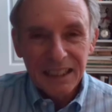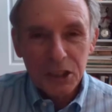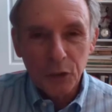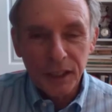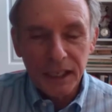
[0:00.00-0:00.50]

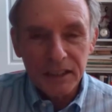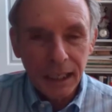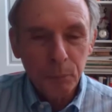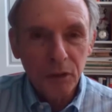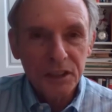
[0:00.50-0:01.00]
So the
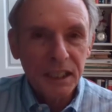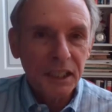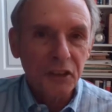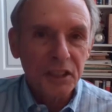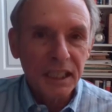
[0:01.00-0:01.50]
examples
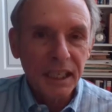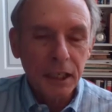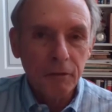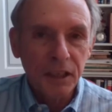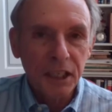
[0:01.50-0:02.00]
that you see
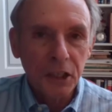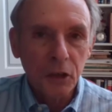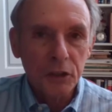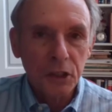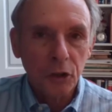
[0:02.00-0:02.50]
in the
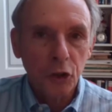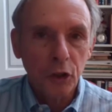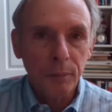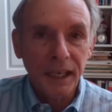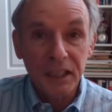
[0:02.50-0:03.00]
videos are
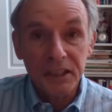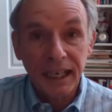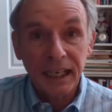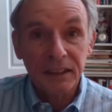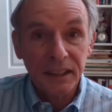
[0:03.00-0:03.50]
going to be
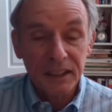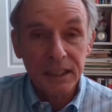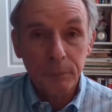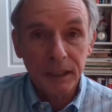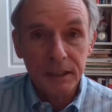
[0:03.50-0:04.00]
exactly the
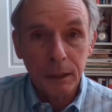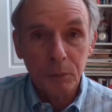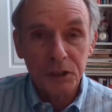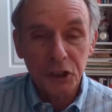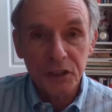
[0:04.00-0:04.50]
same
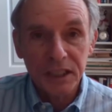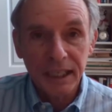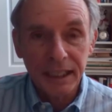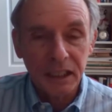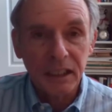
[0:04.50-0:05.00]
examples you'd
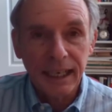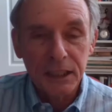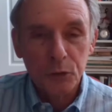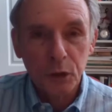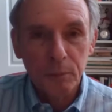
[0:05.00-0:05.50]
see in the
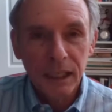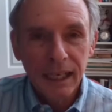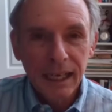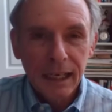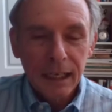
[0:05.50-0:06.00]
classroom.
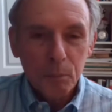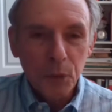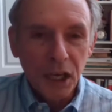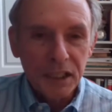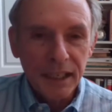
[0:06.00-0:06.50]

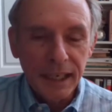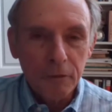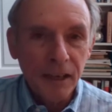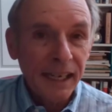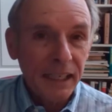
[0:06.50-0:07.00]
But the
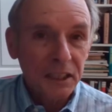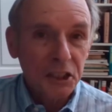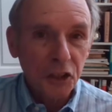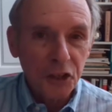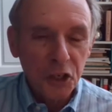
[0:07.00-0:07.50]

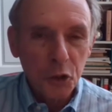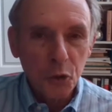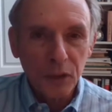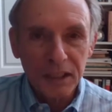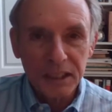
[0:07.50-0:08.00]
advantage to
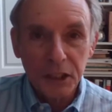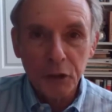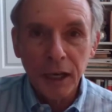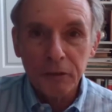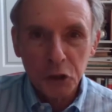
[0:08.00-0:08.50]
you is that
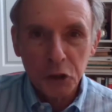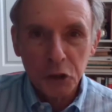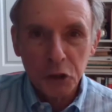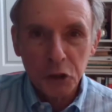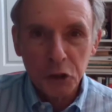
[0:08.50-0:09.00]
you have
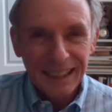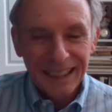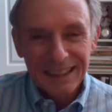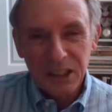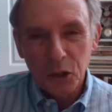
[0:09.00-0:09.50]
control.
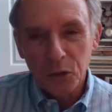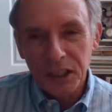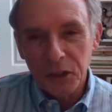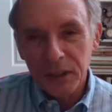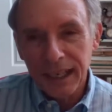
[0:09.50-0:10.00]
So
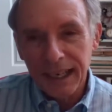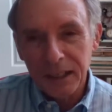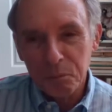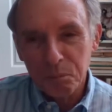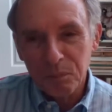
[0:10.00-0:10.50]
you
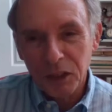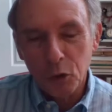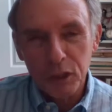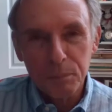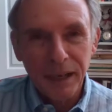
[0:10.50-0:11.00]
can, of
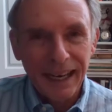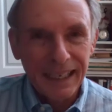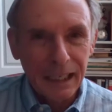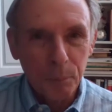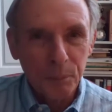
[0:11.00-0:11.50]
course,
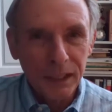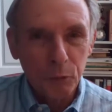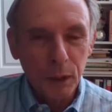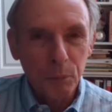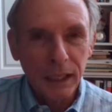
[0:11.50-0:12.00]
back up
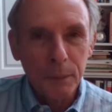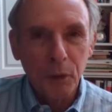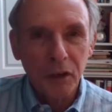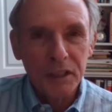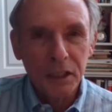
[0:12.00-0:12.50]
and replay
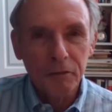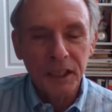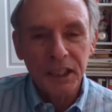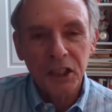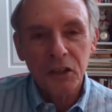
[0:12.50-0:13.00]
parts of the
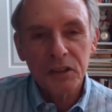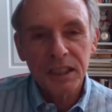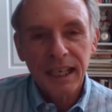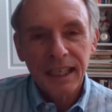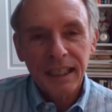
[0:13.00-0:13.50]

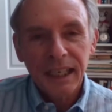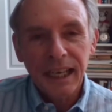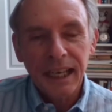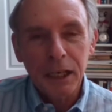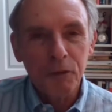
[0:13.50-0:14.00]
videos.
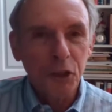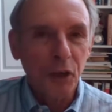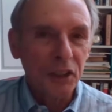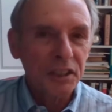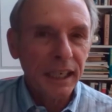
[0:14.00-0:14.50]
And if you
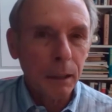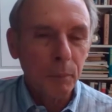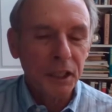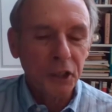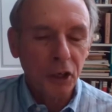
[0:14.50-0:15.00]
understand the
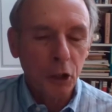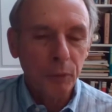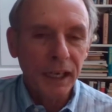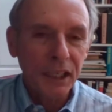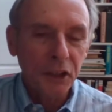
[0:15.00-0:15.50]
material
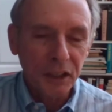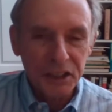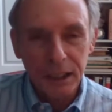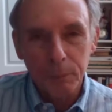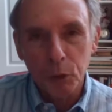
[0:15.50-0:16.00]
already, you can
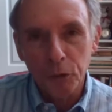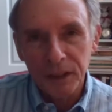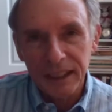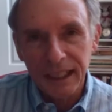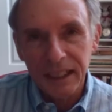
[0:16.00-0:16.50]
skip
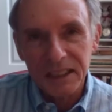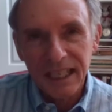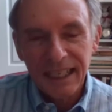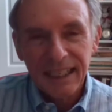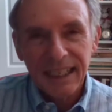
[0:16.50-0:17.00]
over
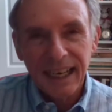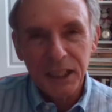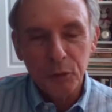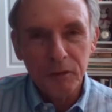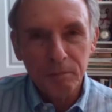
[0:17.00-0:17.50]
things
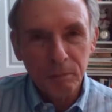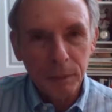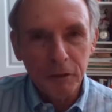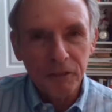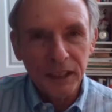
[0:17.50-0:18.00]
and you would
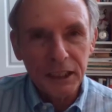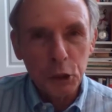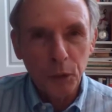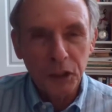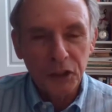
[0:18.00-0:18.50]
maybe
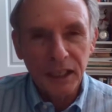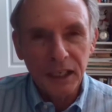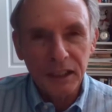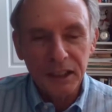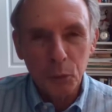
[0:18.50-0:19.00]
finish quicker
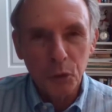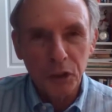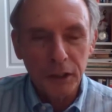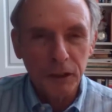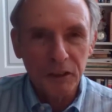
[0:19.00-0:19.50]
than you
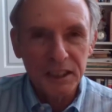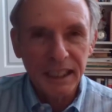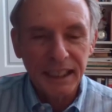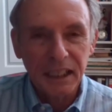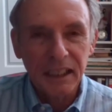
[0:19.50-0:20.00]
would if we were
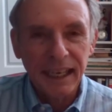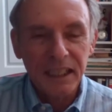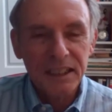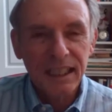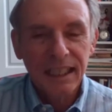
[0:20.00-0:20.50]
sitting in
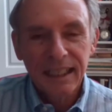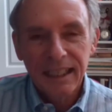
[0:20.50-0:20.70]
class.